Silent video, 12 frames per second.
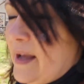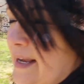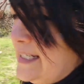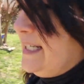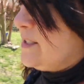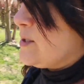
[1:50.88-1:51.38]

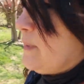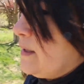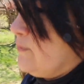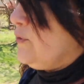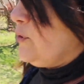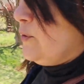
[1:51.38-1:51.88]
I need to
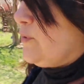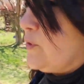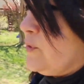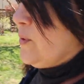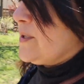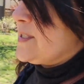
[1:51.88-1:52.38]
make food
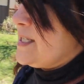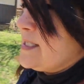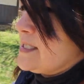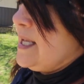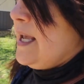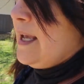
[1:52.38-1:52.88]
for the
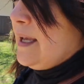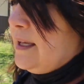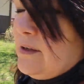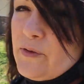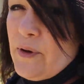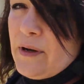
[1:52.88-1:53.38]
horses
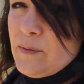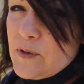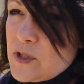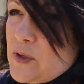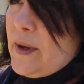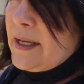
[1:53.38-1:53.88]
and other
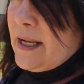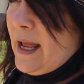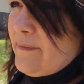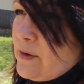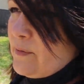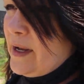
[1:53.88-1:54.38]
animals so I can
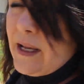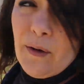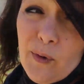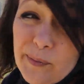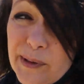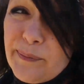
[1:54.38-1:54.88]
have that ready.
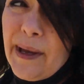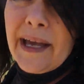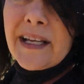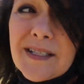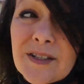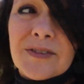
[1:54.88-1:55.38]
I won't be
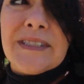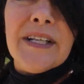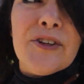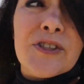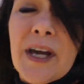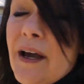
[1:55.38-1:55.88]
back until
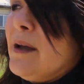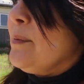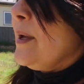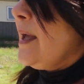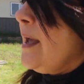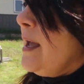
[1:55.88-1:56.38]
dinner
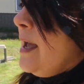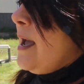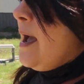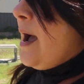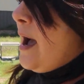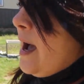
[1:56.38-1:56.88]
time.
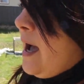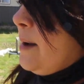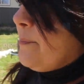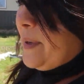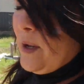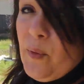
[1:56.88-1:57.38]

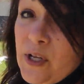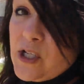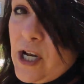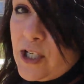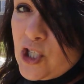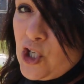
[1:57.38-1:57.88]
But I want
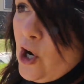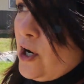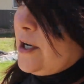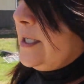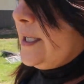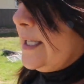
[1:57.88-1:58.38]
to check
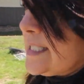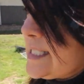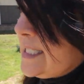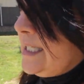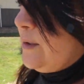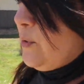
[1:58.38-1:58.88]
Star and
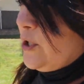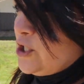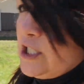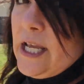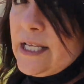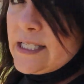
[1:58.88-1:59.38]
see where
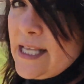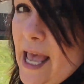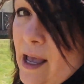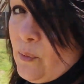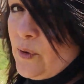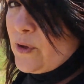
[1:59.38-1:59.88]
she is
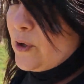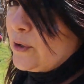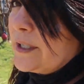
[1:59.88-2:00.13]
at with her